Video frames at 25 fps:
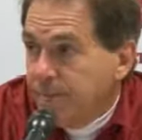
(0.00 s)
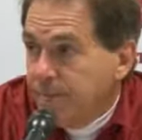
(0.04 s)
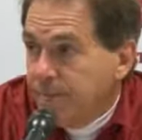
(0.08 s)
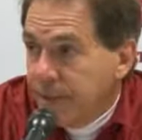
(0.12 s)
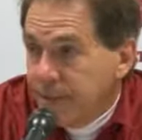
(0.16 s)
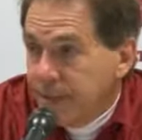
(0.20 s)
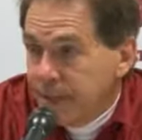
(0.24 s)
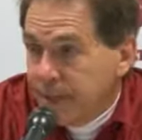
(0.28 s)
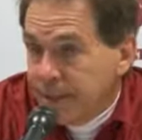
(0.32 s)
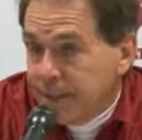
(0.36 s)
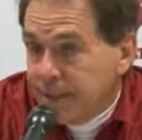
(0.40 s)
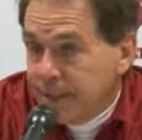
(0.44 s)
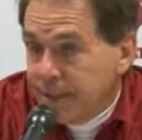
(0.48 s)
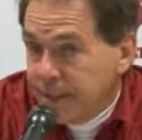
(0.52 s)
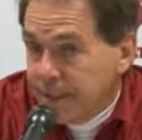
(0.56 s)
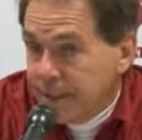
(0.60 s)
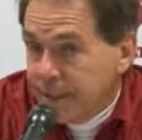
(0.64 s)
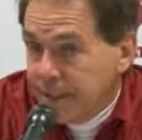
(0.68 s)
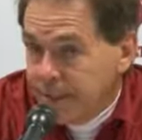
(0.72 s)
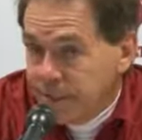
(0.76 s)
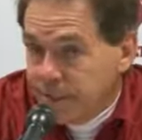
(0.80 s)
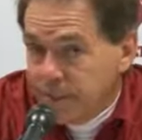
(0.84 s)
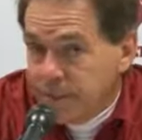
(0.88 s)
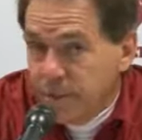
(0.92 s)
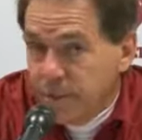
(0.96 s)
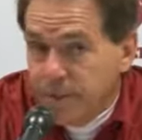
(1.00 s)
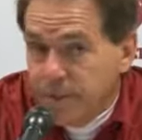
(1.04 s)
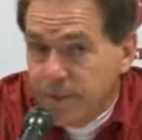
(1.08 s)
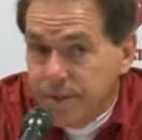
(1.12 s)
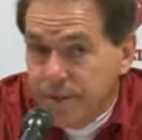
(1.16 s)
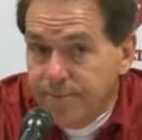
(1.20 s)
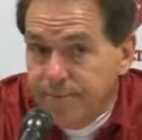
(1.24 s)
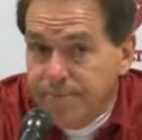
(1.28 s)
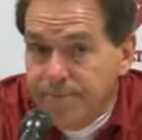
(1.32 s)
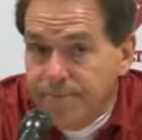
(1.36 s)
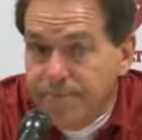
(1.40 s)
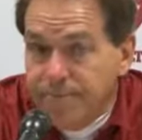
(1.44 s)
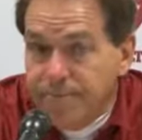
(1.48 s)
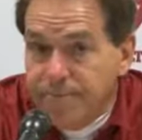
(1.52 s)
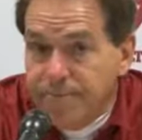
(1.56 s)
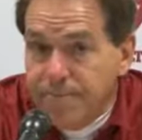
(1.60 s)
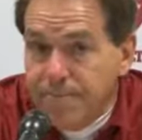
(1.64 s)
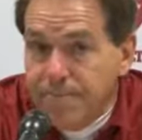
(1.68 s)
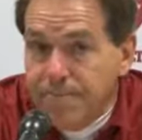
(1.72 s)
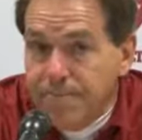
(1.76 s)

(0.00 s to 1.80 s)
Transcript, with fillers: and I think they deserve it. Nick,